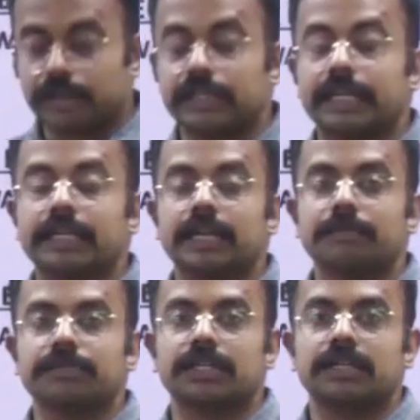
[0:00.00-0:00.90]
our
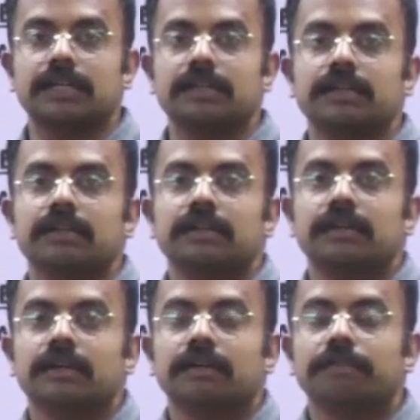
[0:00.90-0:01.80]
Telegram channel
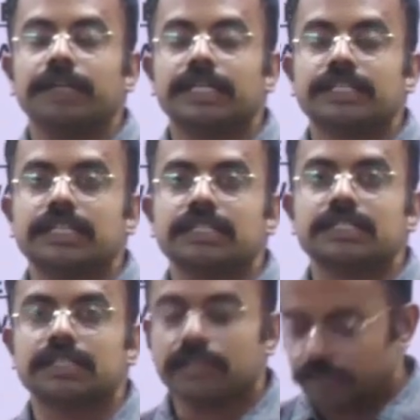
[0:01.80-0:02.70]
VHS